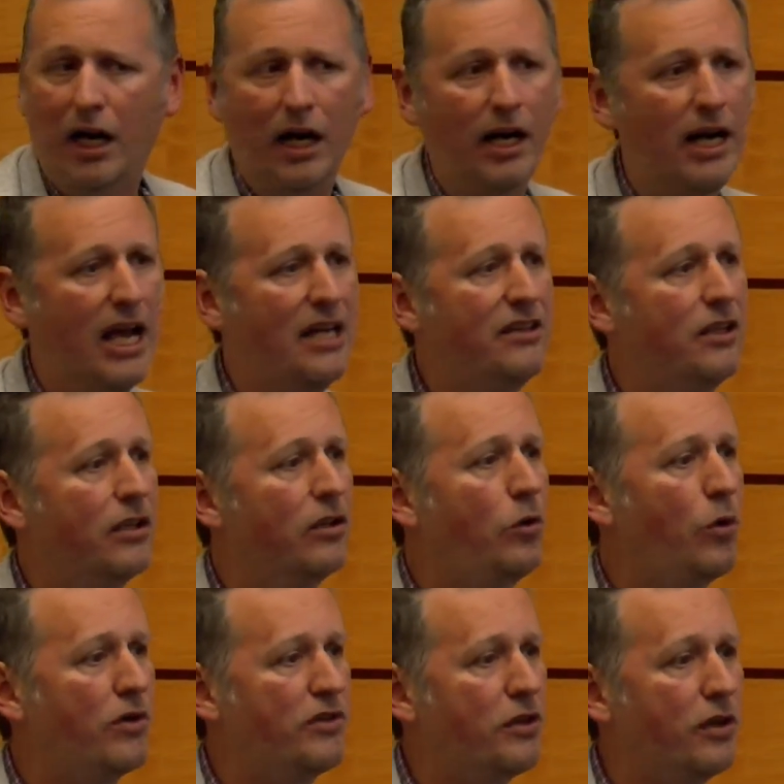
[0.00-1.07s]
And then, of
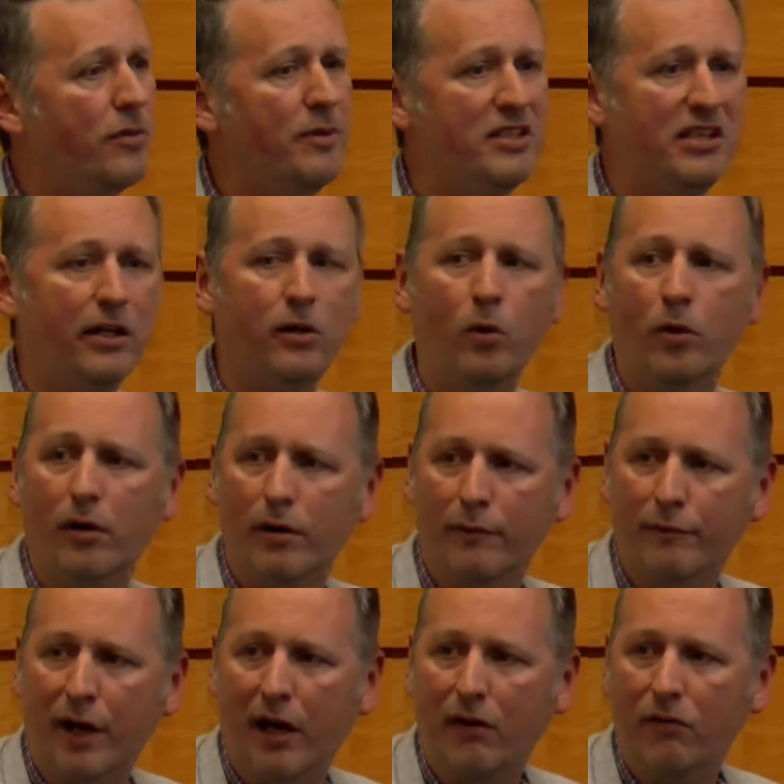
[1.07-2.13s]
course, there could be second order
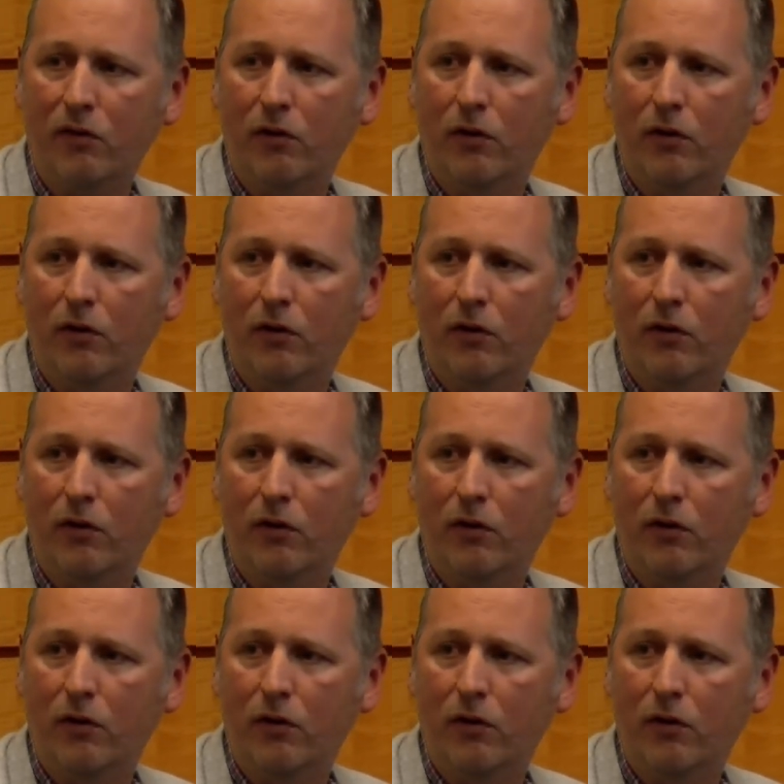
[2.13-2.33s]
effects,